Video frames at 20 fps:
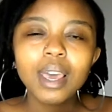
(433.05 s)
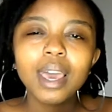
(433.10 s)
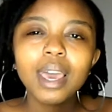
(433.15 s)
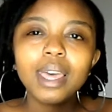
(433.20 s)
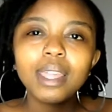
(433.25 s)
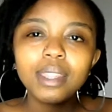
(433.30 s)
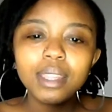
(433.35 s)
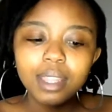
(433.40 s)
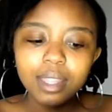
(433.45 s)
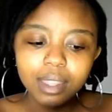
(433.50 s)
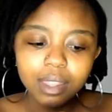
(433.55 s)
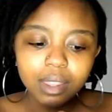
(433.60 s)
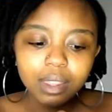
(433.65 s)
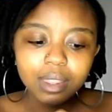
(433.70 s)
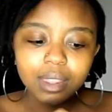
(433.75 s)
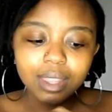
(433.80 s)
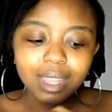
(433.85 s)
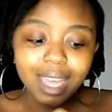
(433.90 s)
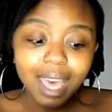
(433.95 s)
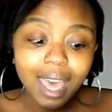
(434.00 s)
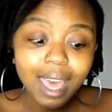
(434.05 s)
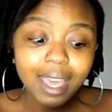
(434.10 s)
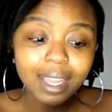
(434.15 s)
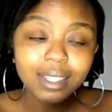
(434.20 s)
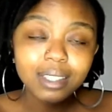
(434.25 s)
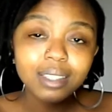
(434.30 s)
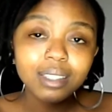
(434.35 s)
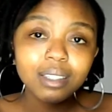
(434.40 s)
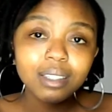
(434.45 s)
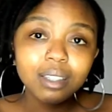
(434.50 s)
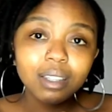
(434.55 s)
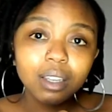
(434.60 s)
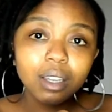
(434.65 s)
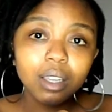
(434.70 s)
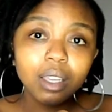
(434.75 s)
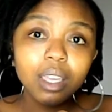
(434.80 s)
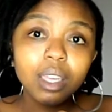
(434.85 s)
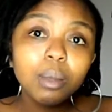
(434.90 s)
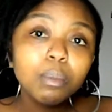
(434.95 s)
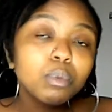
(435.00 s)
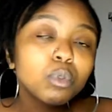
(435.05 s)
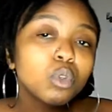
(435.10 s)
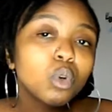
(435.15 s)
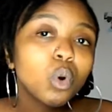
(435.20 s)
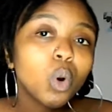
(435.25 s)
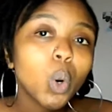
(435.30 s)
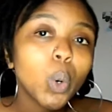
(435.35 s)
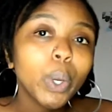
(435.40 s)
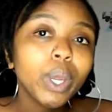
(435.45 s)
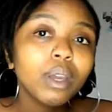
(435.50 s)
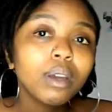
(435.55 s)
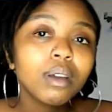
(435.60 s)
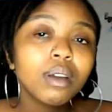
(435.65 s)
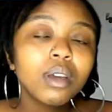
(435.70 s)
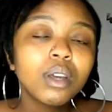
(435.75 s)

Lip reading: And then that keeps growing.